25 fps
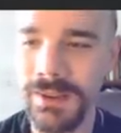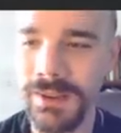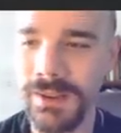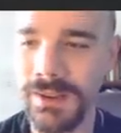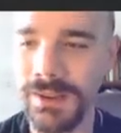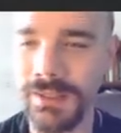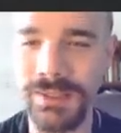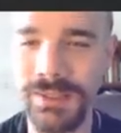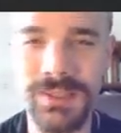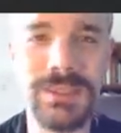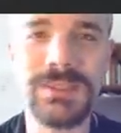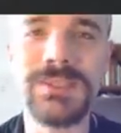
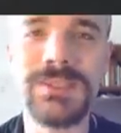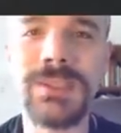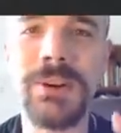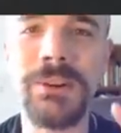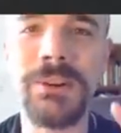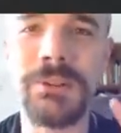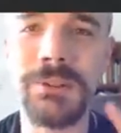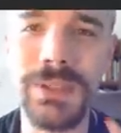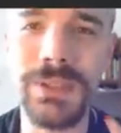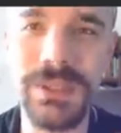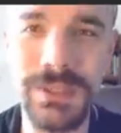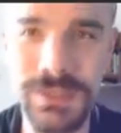uh, things they
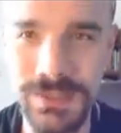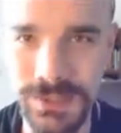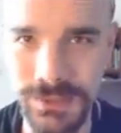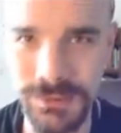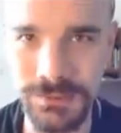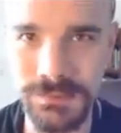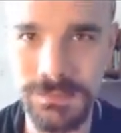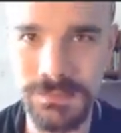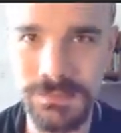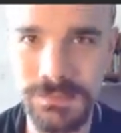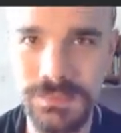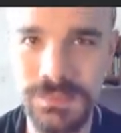don't need to,
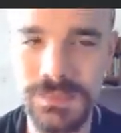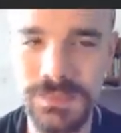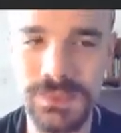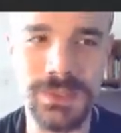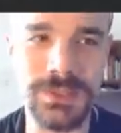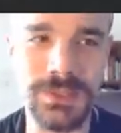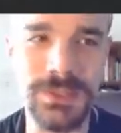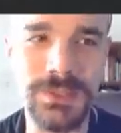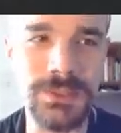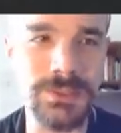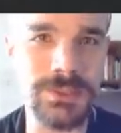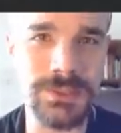
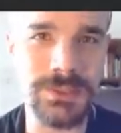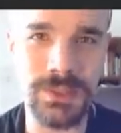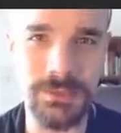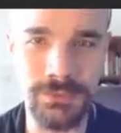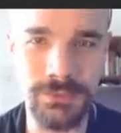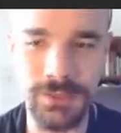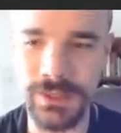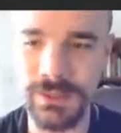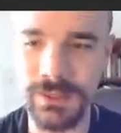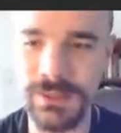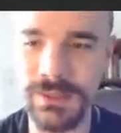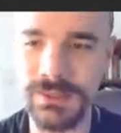to do stuff
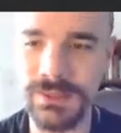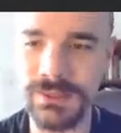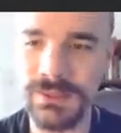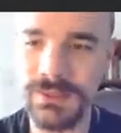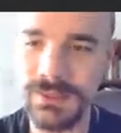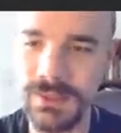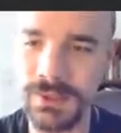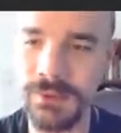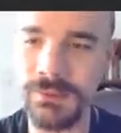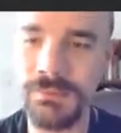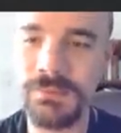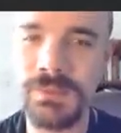like this.
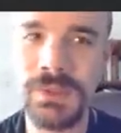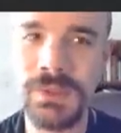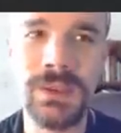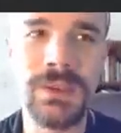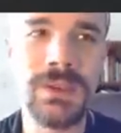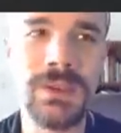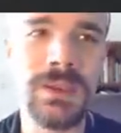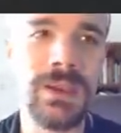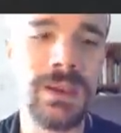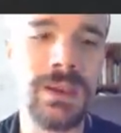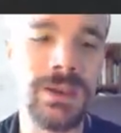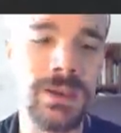So
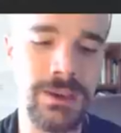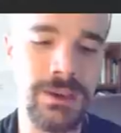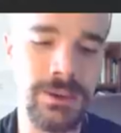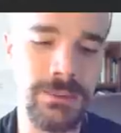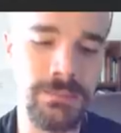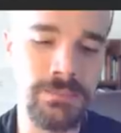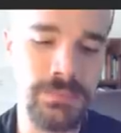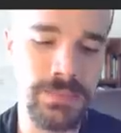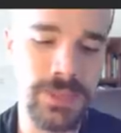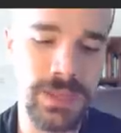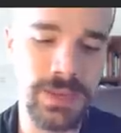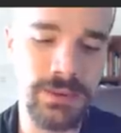
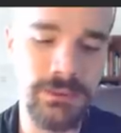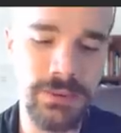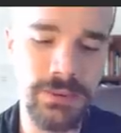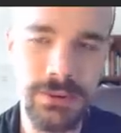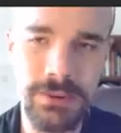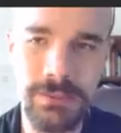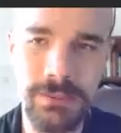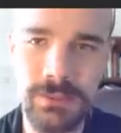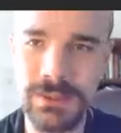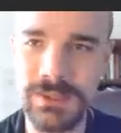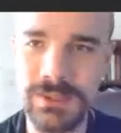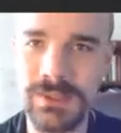um, at a
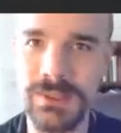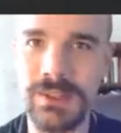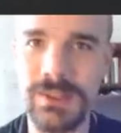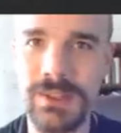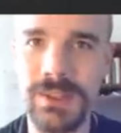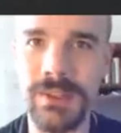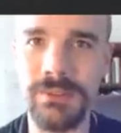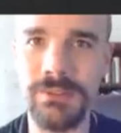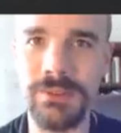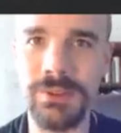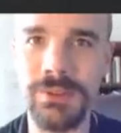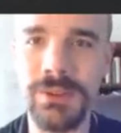very basic
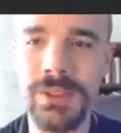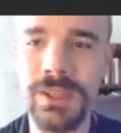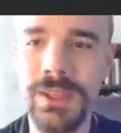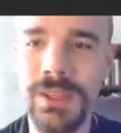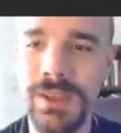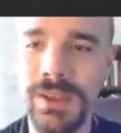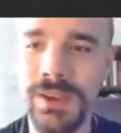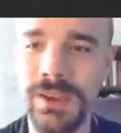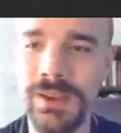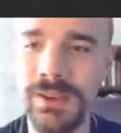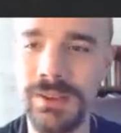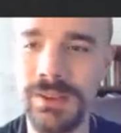level,
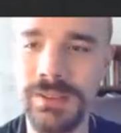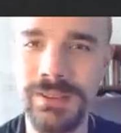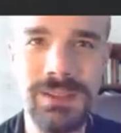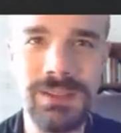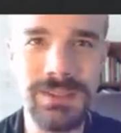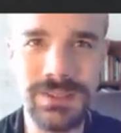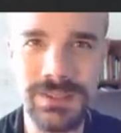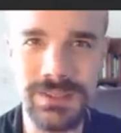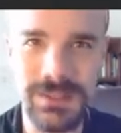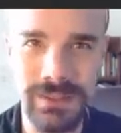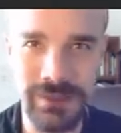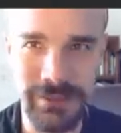uh,
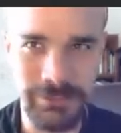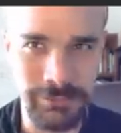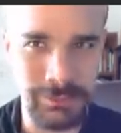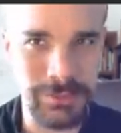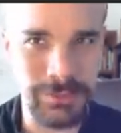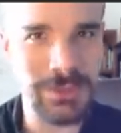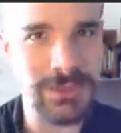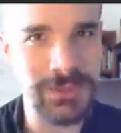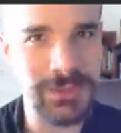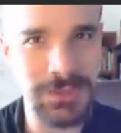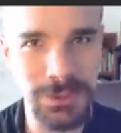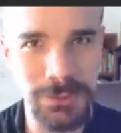this, uh, we'll
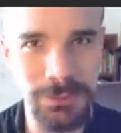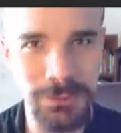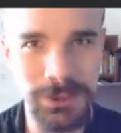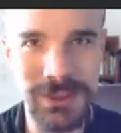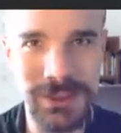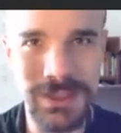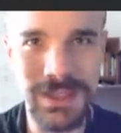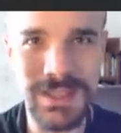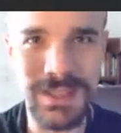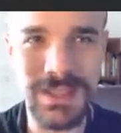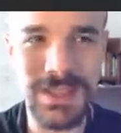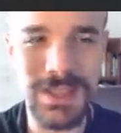start with
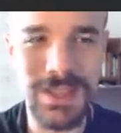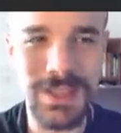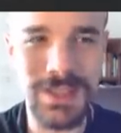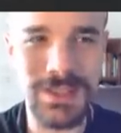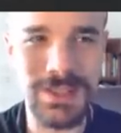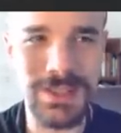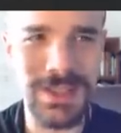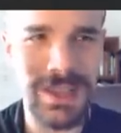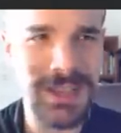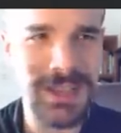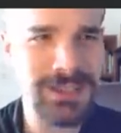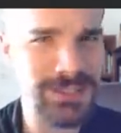the
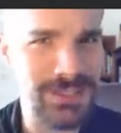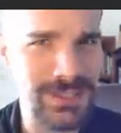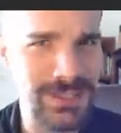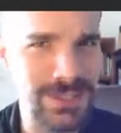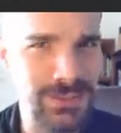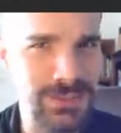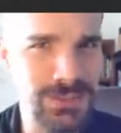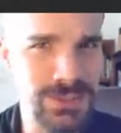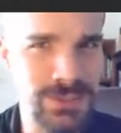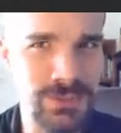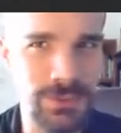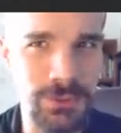less
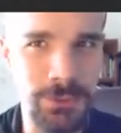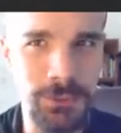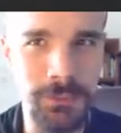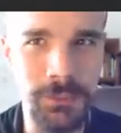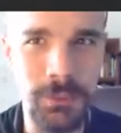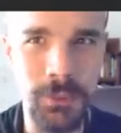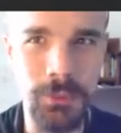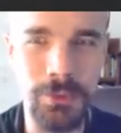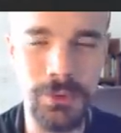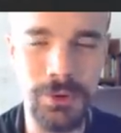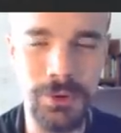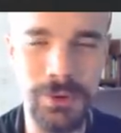useful,
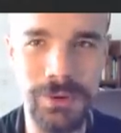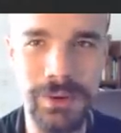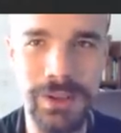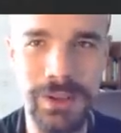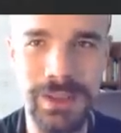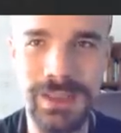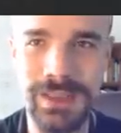more, I